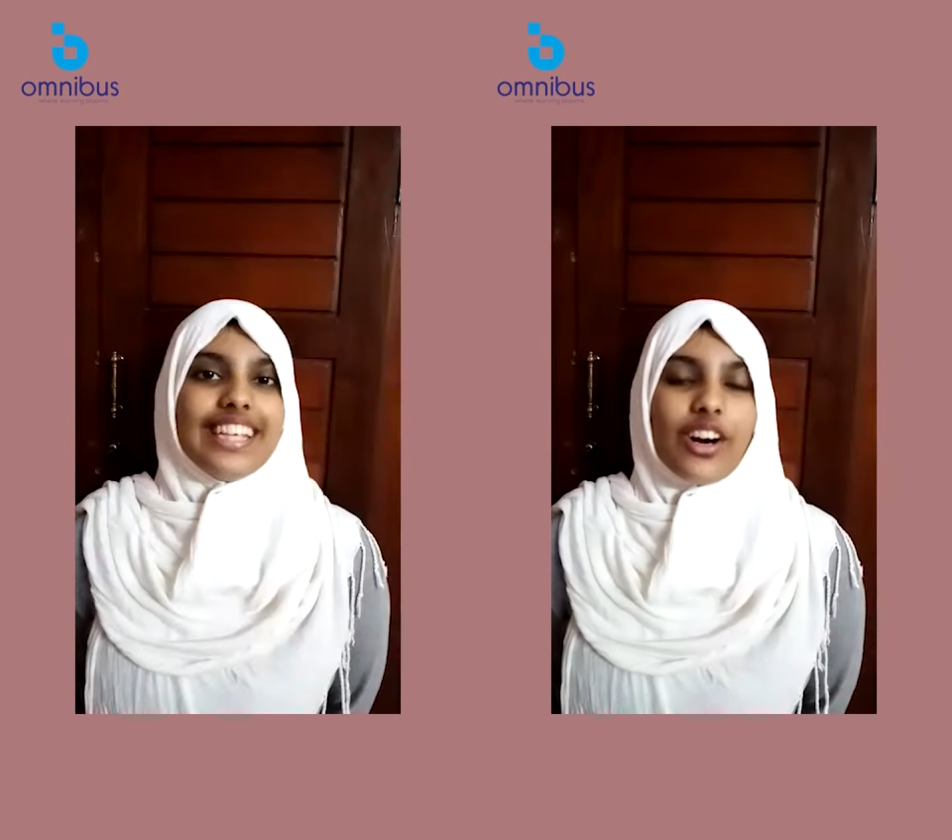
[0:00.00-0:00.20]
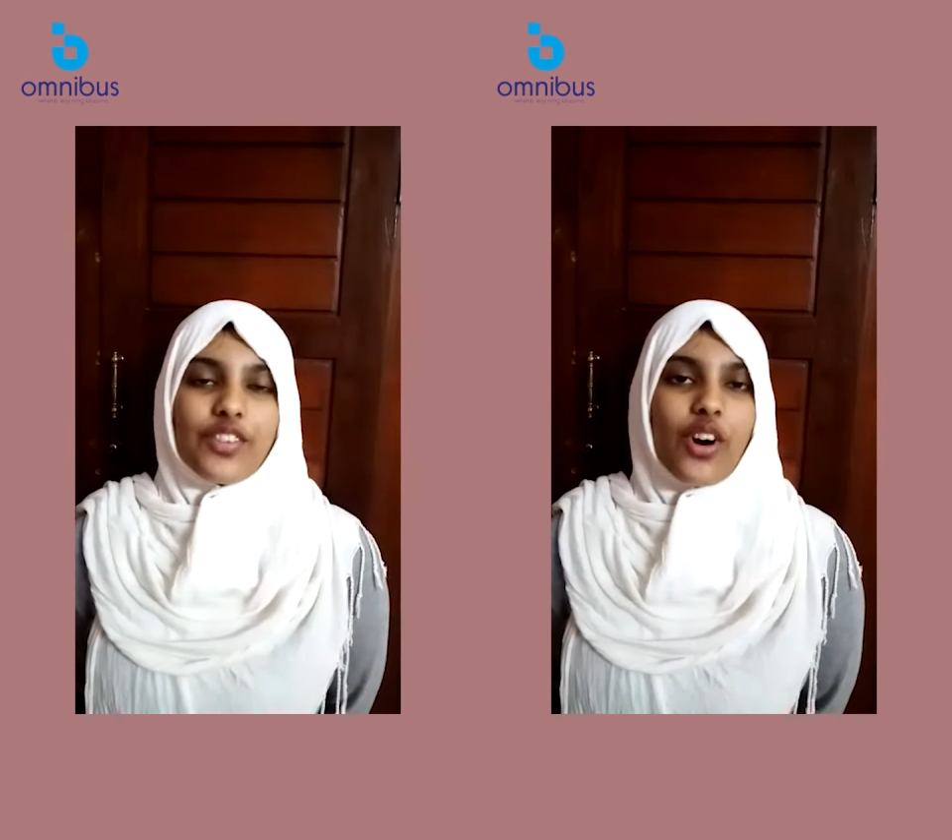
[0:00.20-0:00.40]

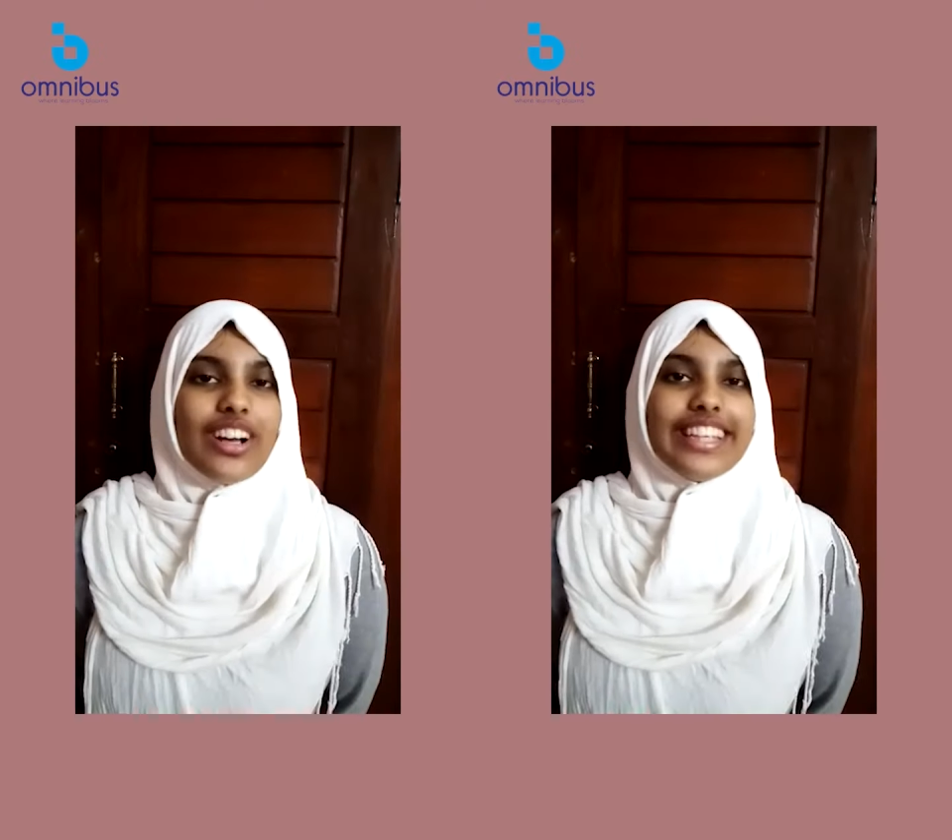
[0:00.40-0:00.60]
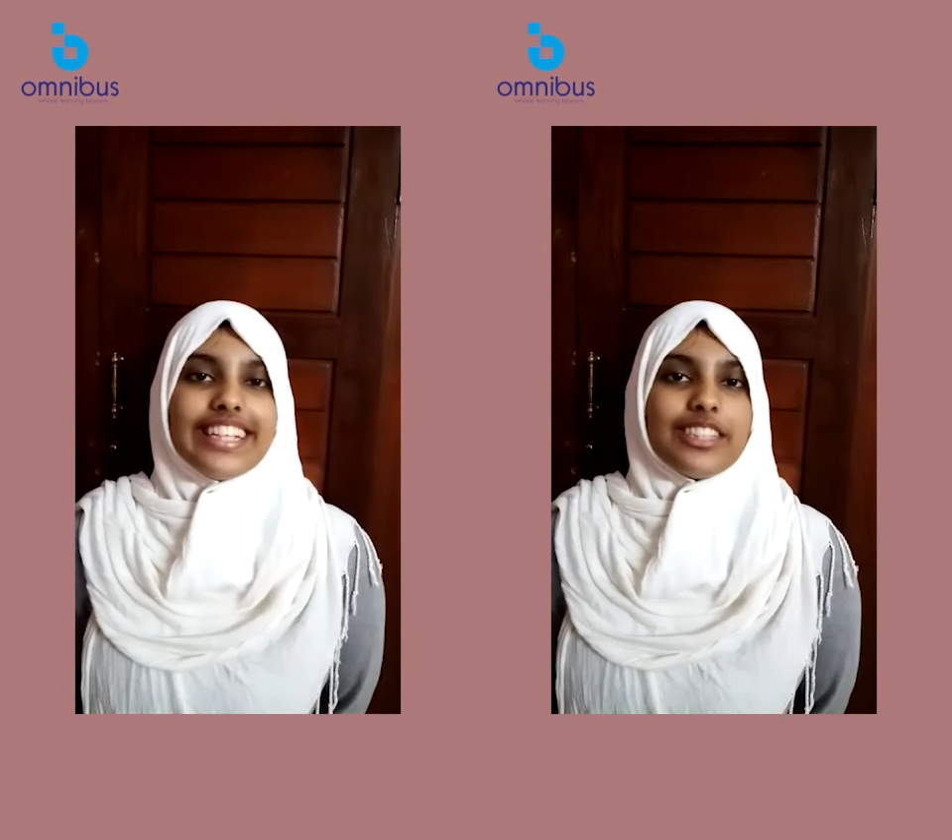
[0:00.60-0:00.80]
of all
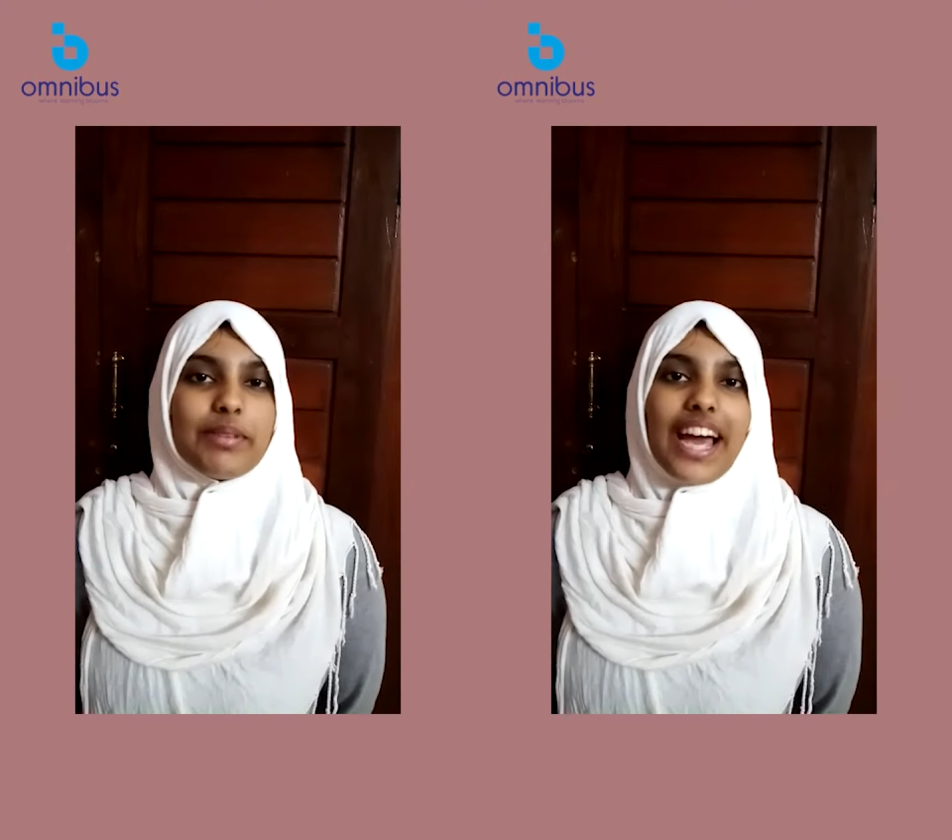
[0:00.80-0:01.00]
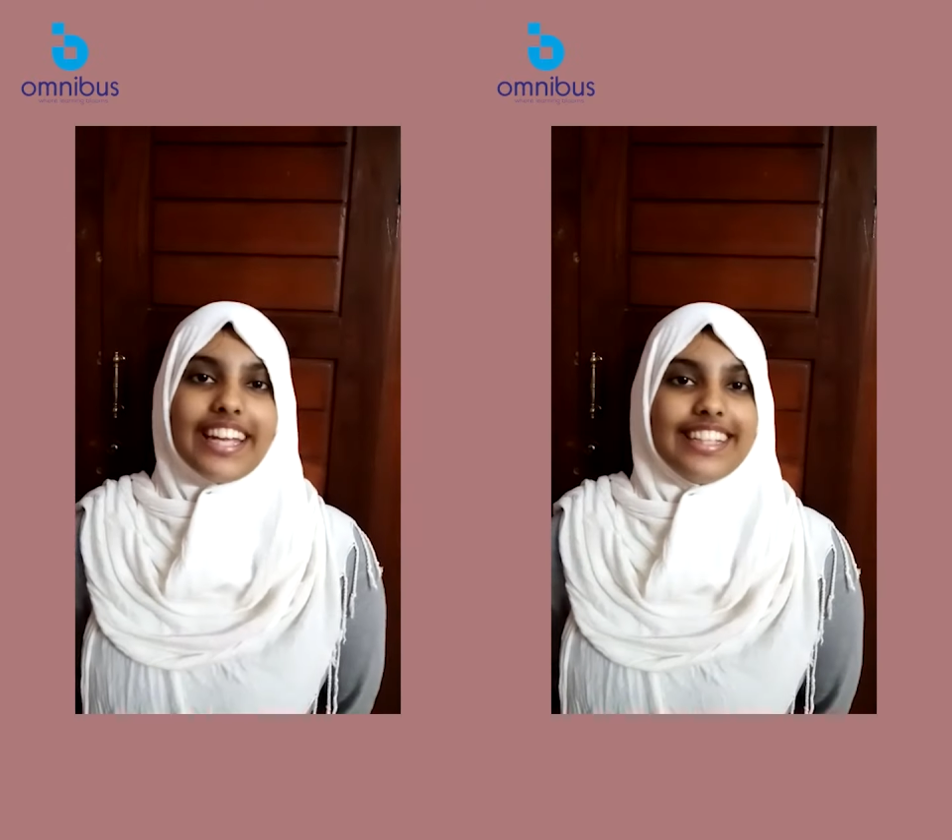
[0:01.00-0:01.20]
that is
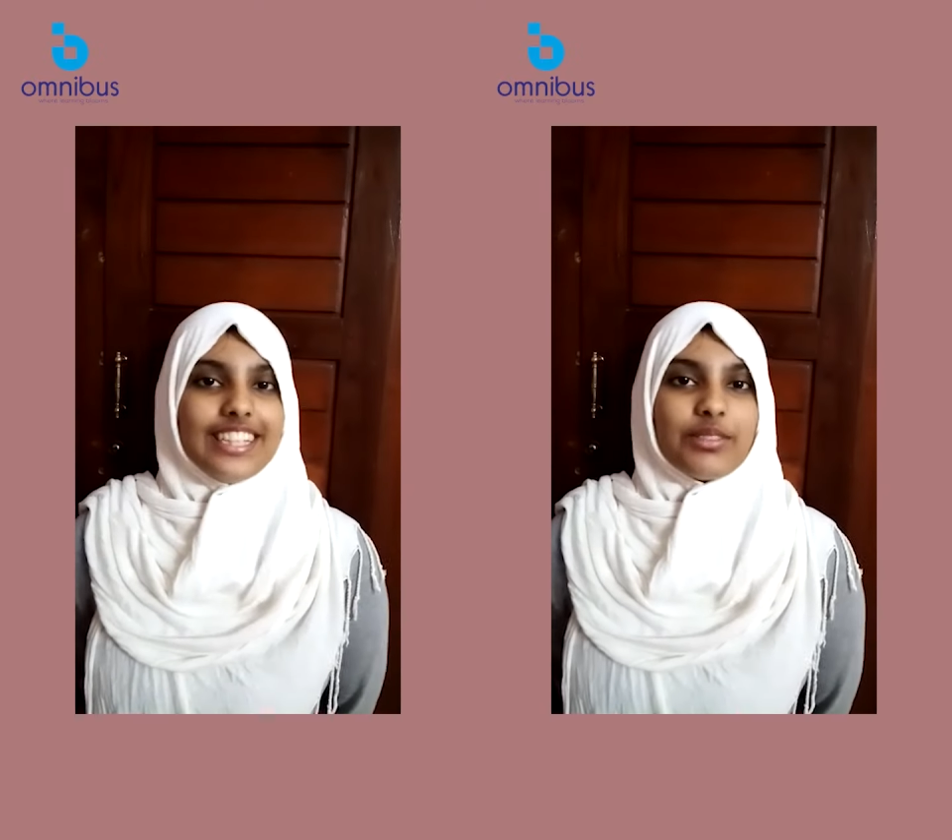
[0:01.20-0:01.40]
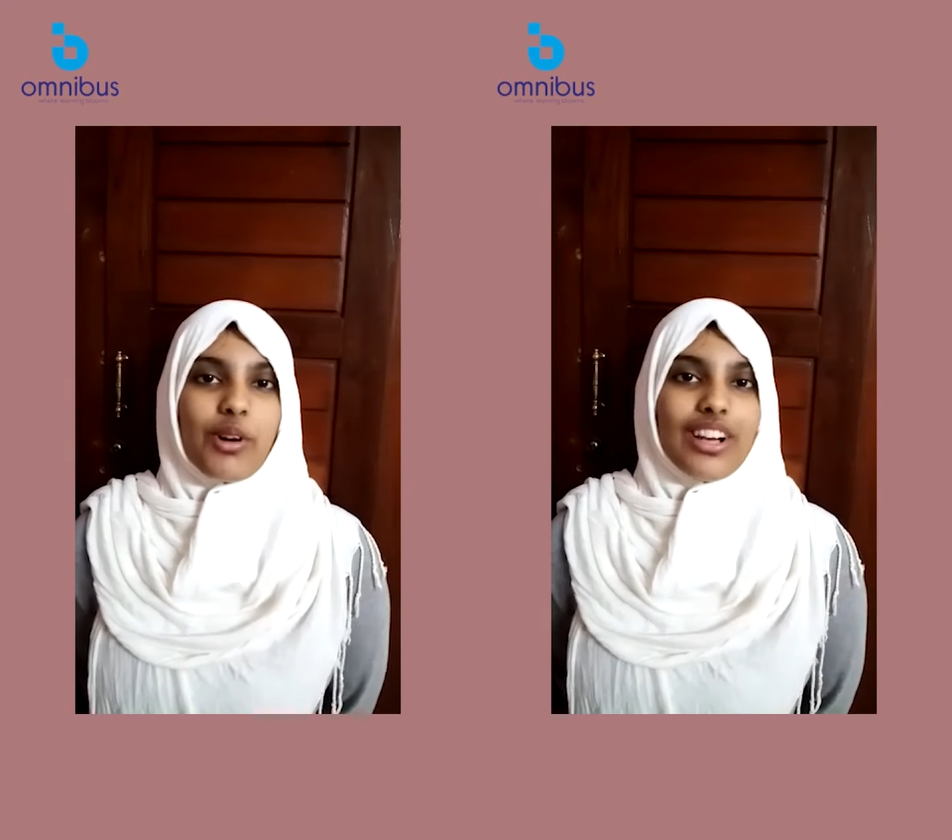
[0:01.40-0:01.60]
behind these
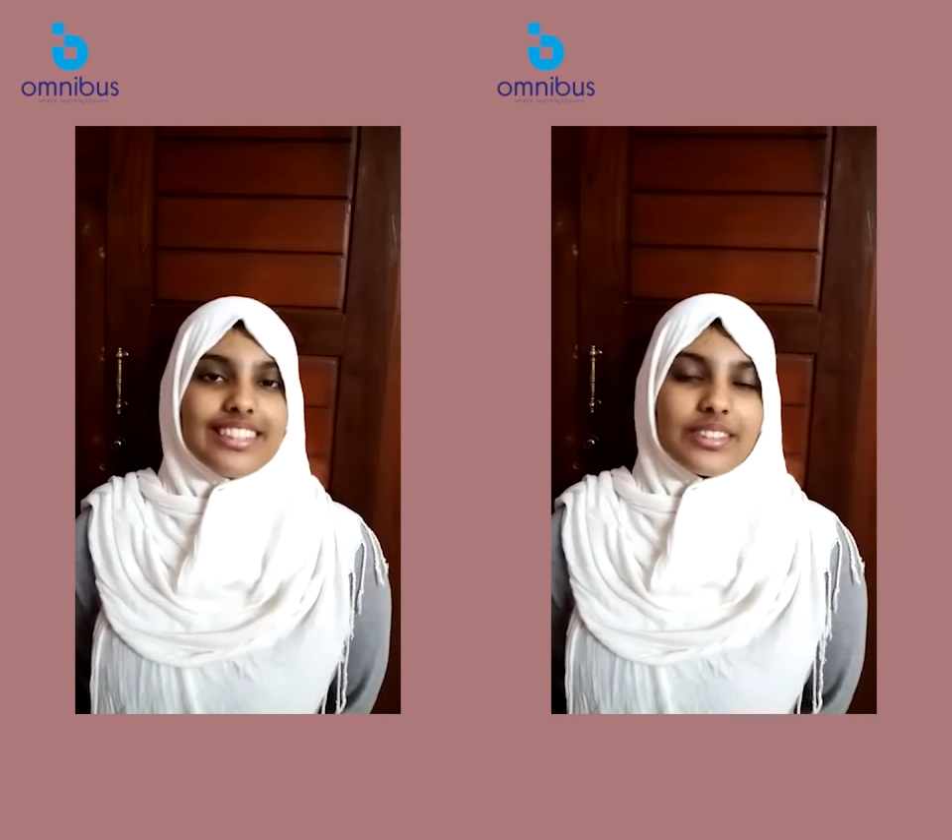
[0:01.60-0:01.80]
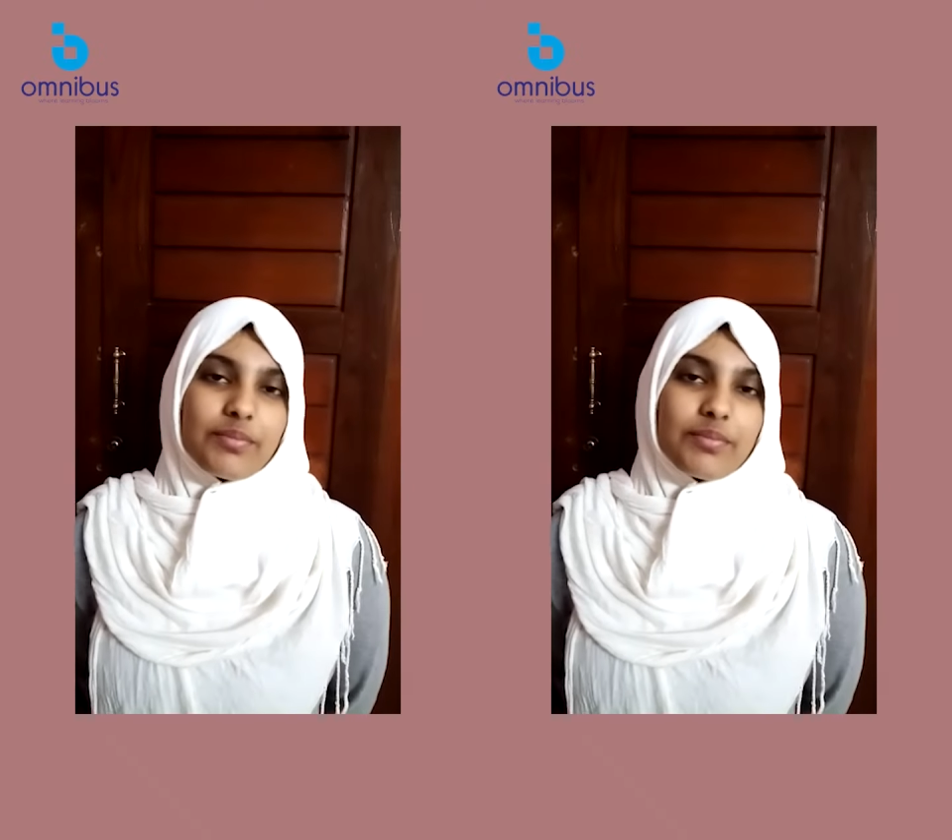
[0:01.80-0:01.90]
walls.